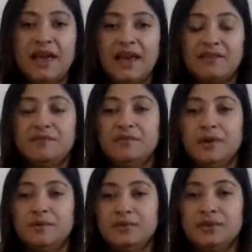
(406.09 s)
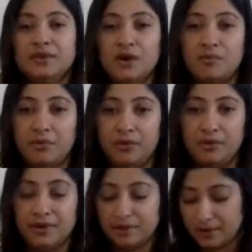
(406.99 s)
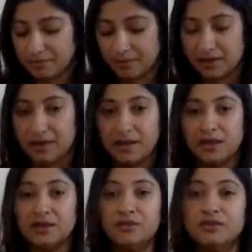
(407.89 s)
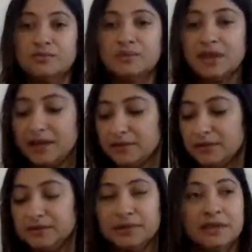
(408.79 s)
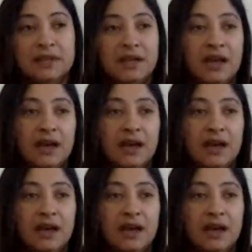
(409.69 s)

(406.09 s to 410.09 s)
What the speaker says: I have a video uploaded on my YouTube channel.